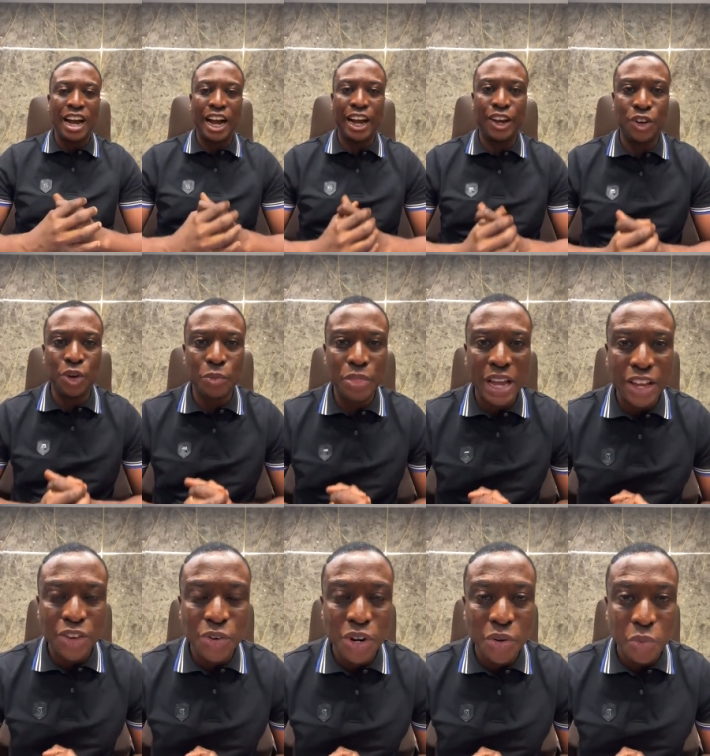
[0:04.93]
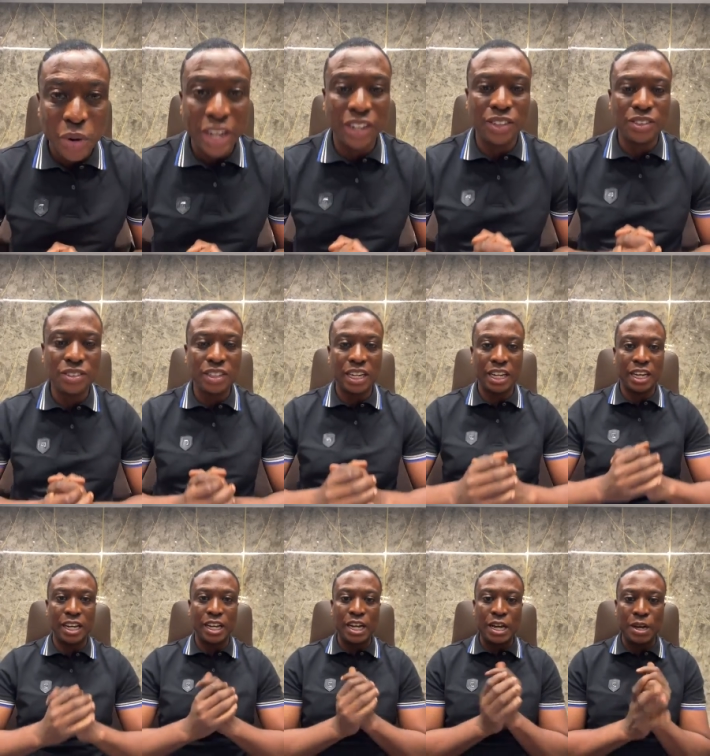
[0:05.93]
I hope that you are well.
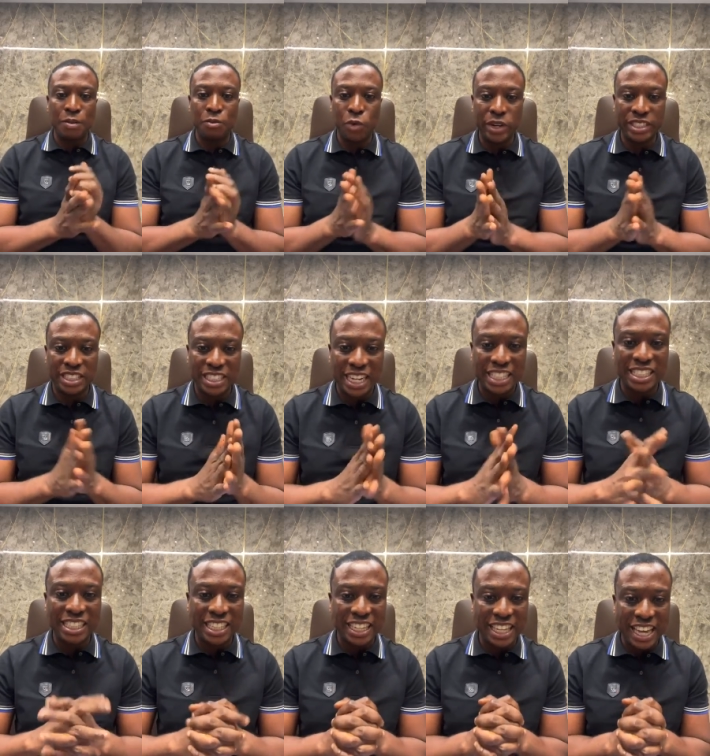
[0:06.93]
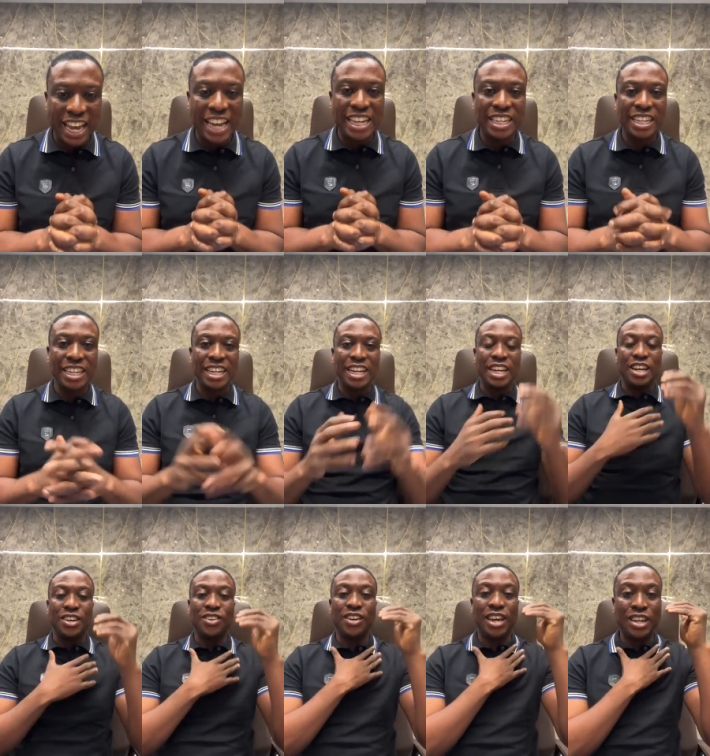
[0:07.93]
Um, we're starting again.
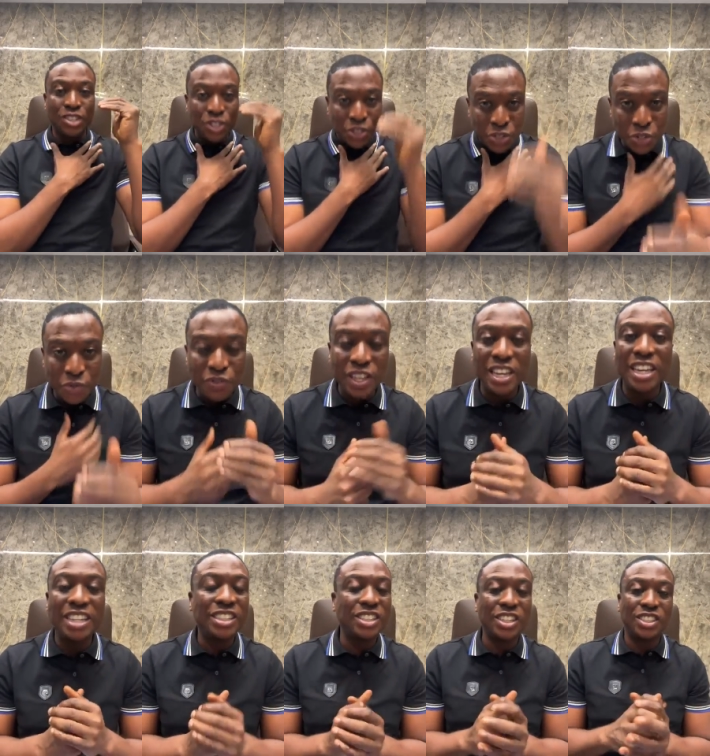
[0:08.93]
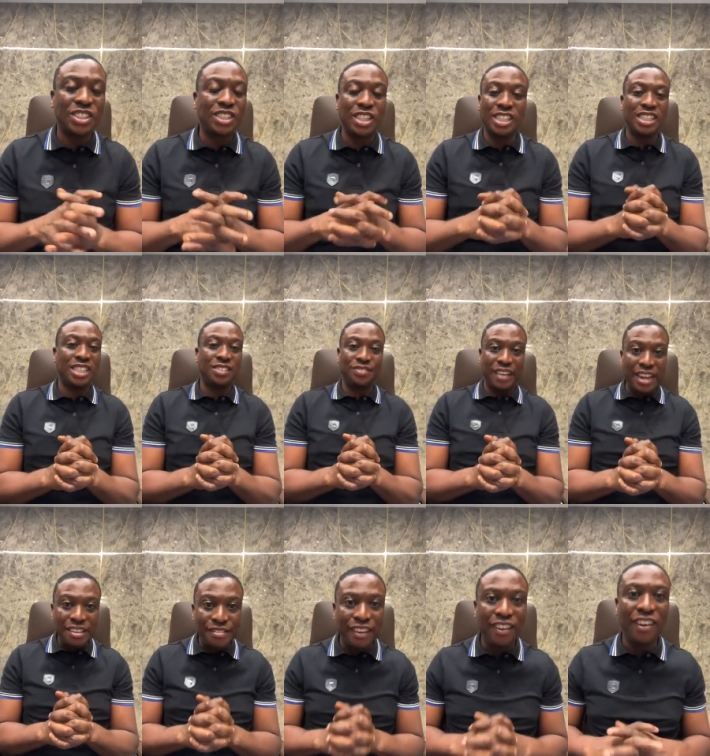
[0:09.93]
You can do me just this
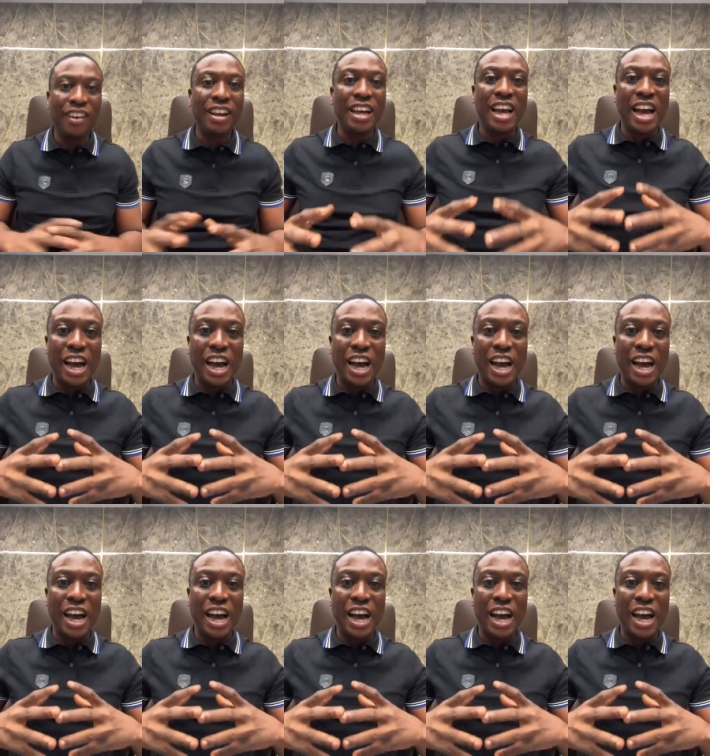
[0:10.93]
favor.